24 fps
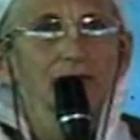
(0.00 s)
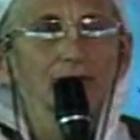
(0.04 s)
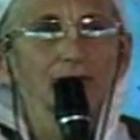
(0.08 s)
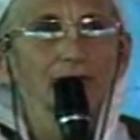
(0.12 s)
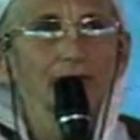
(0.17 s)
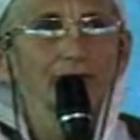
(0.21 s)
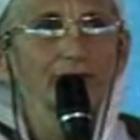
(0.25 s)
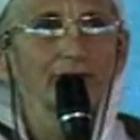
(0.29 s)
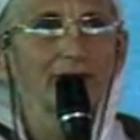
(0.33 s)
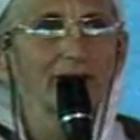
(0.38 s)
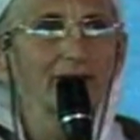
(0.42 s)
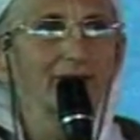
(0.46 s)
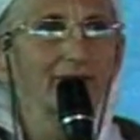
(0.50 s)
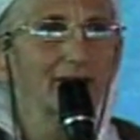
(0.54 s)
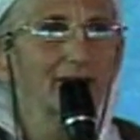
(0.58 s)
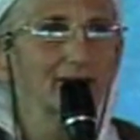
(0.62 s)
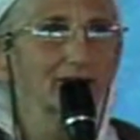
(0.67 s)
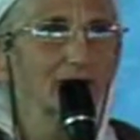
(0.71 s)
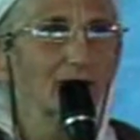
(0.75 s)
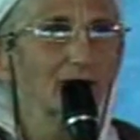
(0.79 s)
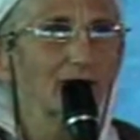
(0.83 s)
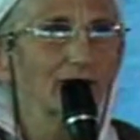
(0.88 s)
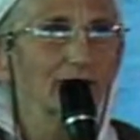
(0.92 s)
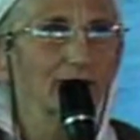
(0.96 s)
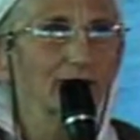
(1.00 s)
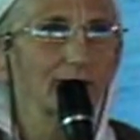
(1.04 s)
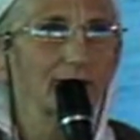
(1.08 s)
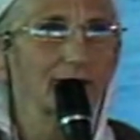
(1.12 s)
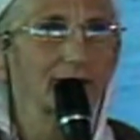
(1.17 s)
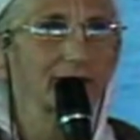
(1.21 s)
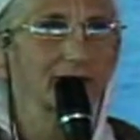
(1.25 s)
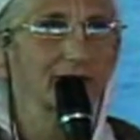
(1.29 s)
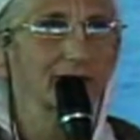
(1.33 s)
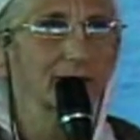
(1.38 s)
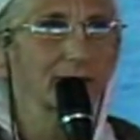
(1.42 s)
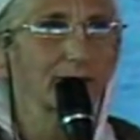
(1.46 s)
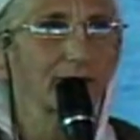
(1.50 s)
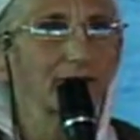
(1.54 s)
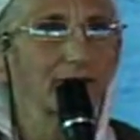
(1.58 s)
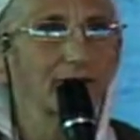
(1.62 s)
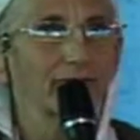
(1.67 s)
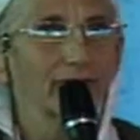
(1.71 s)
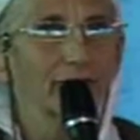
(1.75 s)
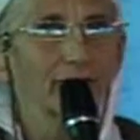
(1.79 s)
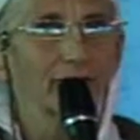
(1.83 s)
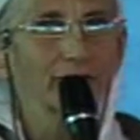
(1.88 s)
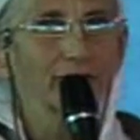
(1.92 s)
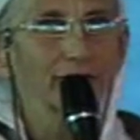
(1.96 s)
Srila Gurudev has ordered me to speak
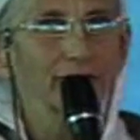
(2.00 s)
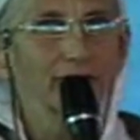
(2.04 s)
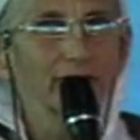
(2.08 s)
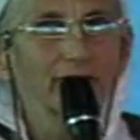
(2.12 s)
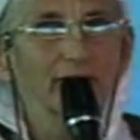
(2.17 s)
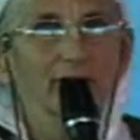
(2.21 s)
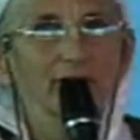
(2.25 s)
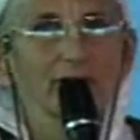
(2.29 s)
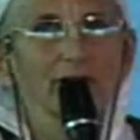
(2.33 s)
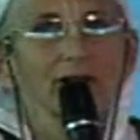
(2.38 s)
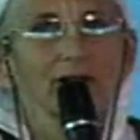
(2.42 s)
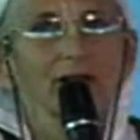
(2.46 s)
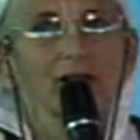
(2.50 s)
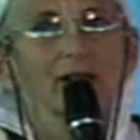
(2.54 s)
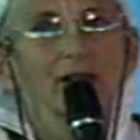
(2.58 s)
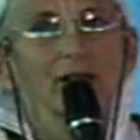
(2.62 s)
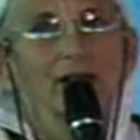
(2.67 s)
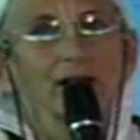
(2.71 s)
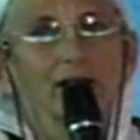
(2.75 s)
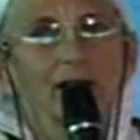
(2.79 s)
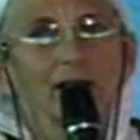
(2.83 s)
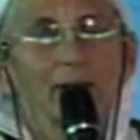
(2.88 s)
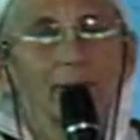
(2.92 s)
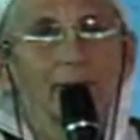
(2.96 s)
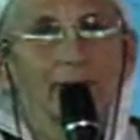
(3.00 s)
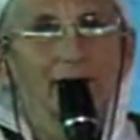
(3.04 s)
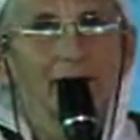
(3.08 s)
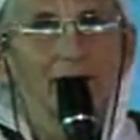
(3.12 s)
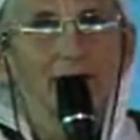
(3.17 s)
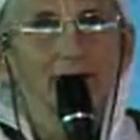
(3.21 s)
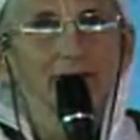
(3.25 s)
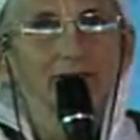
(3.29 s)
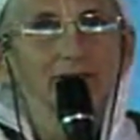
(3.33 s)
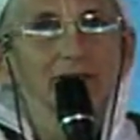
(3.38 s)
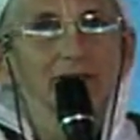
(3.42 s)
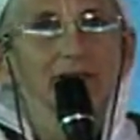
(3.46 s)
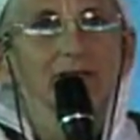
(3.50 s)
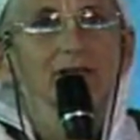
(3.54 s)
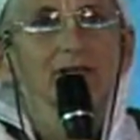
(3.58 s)
further about